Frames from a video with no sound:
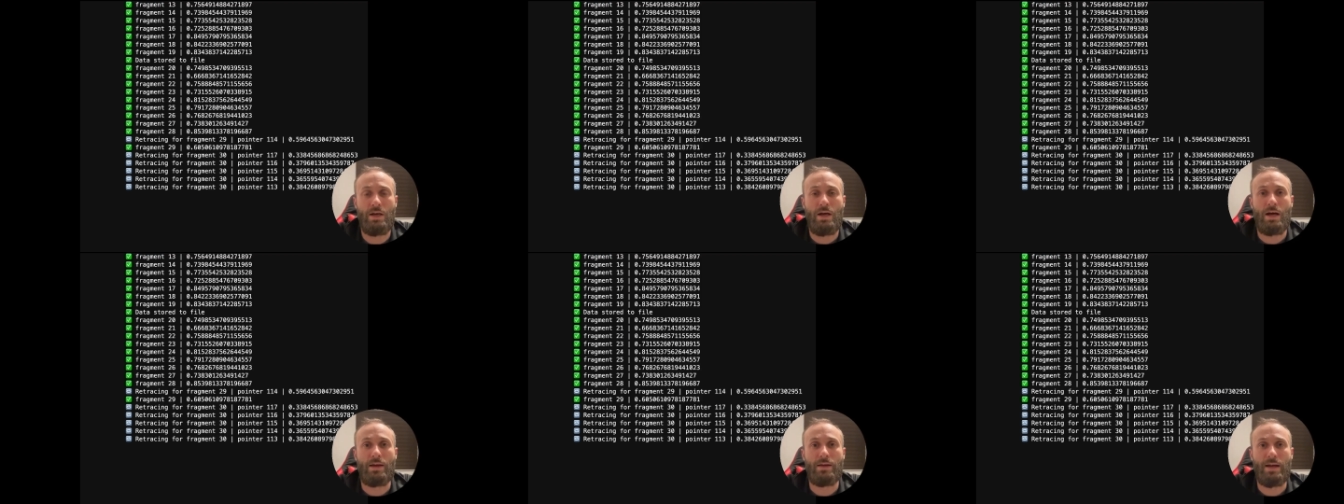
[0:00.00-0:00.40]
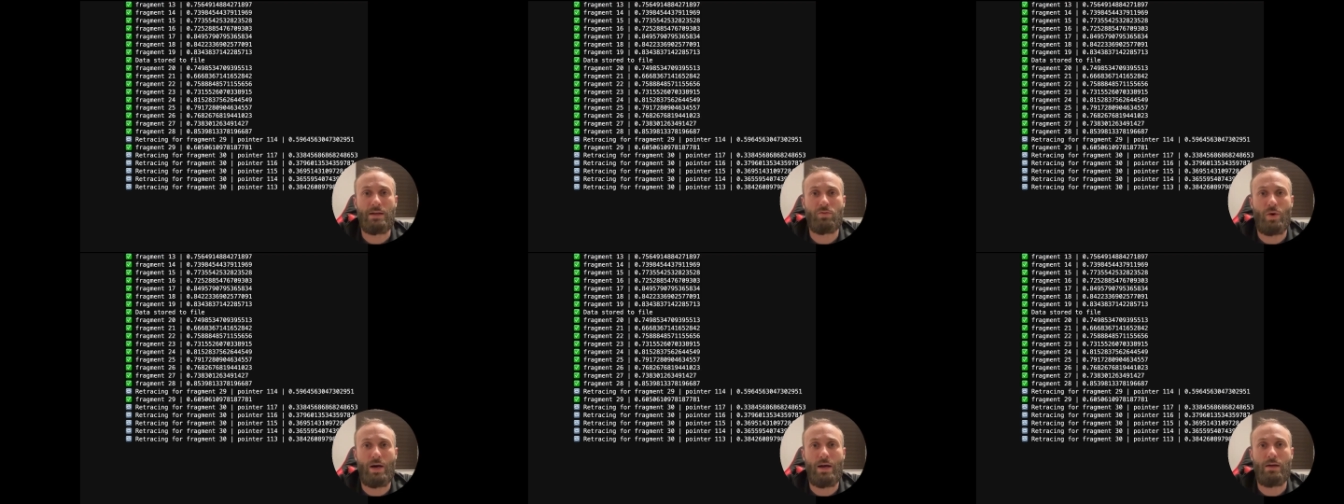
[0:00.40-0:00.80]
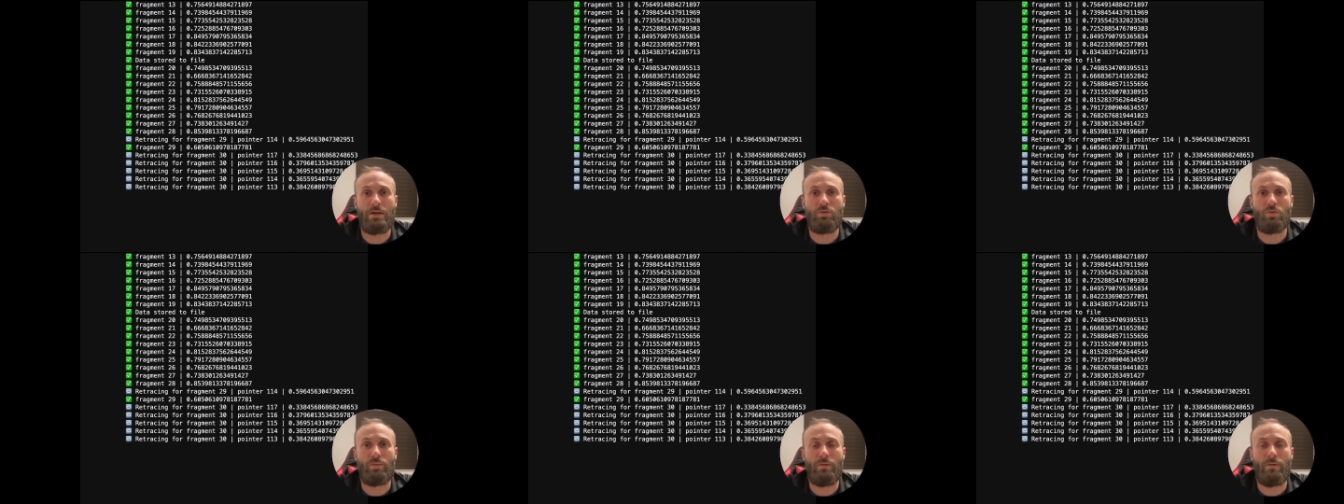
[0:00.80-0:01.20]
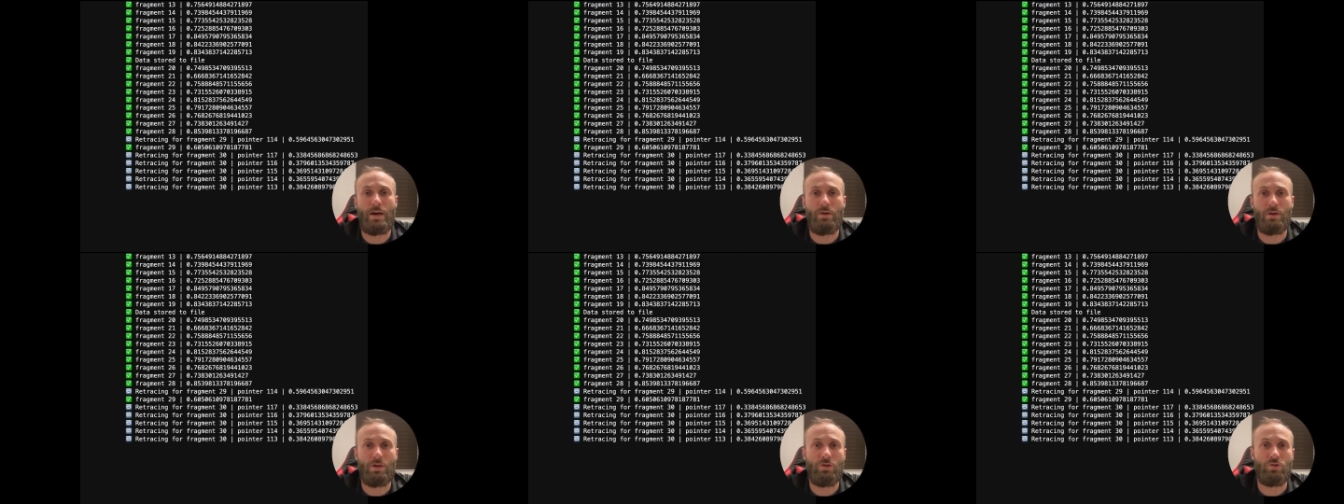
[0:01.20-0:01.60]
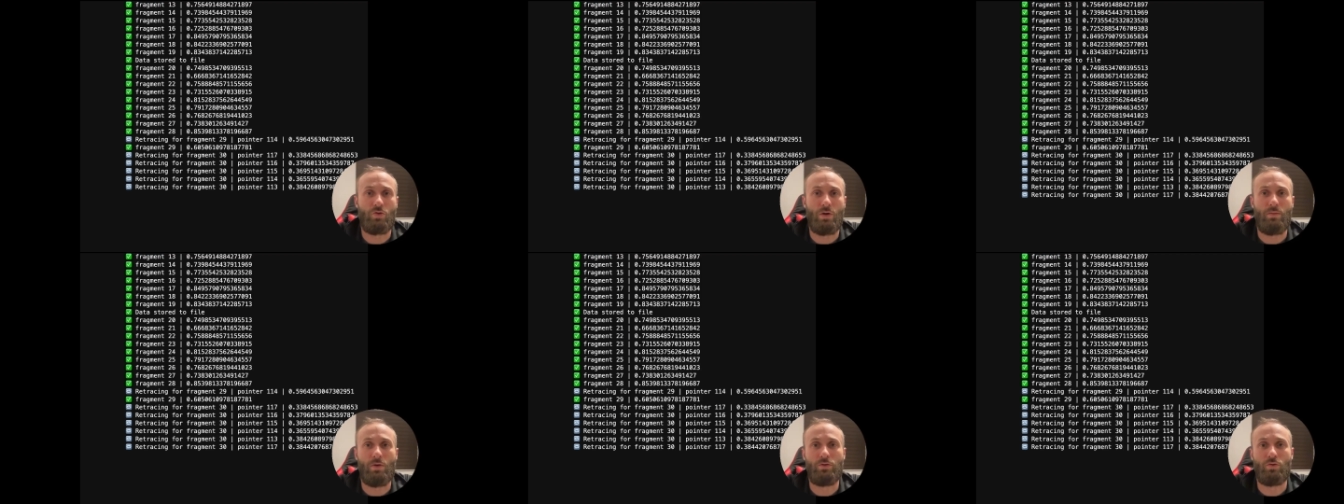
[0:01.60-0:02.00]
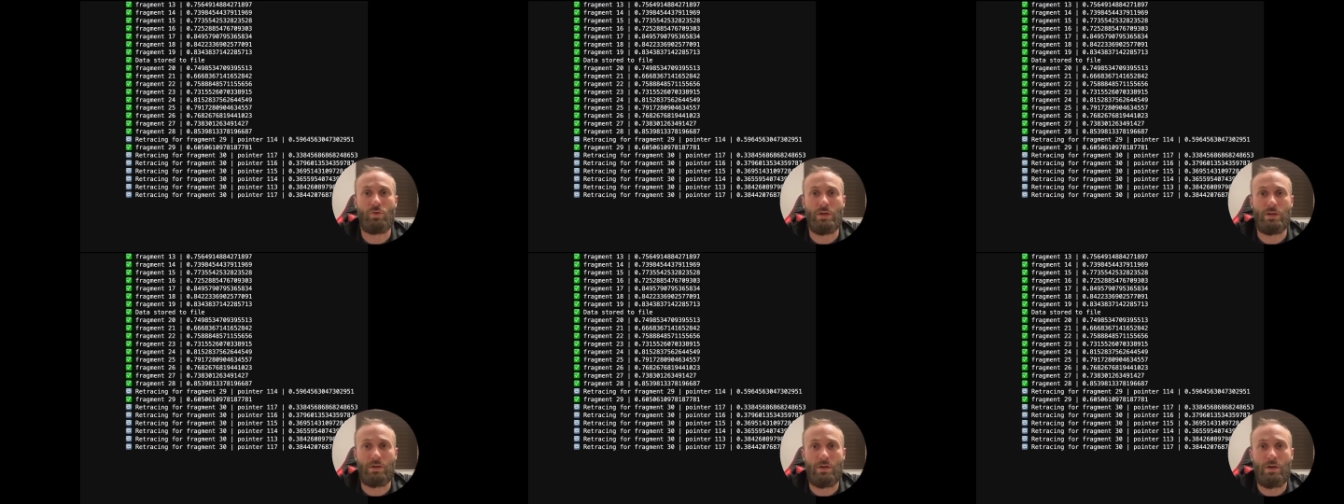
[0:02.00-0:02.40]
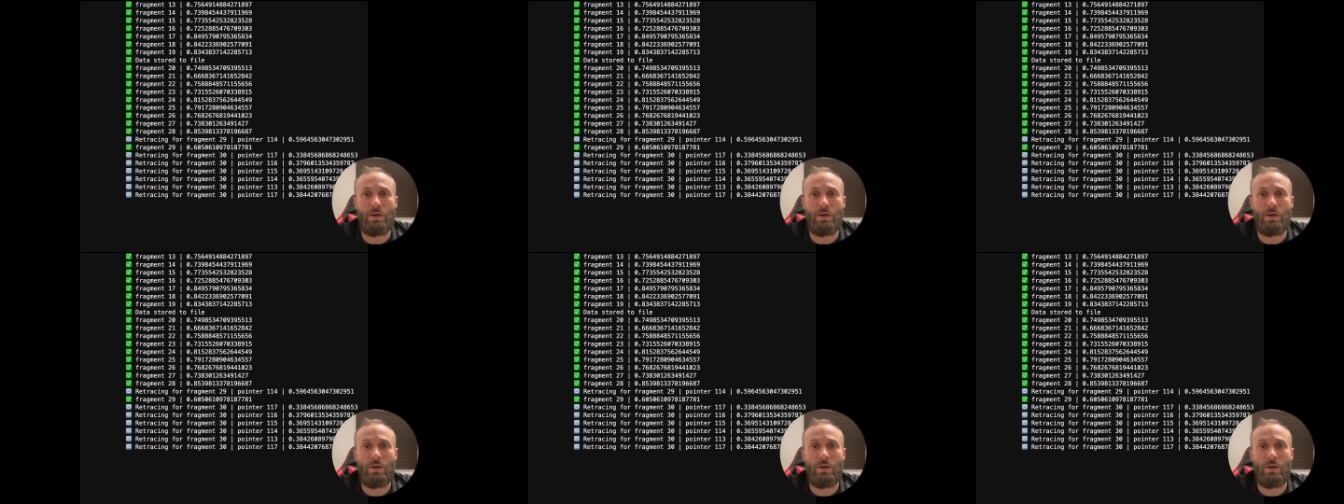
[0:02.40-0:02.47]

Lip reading: and that's why it would be very enjoyable to read.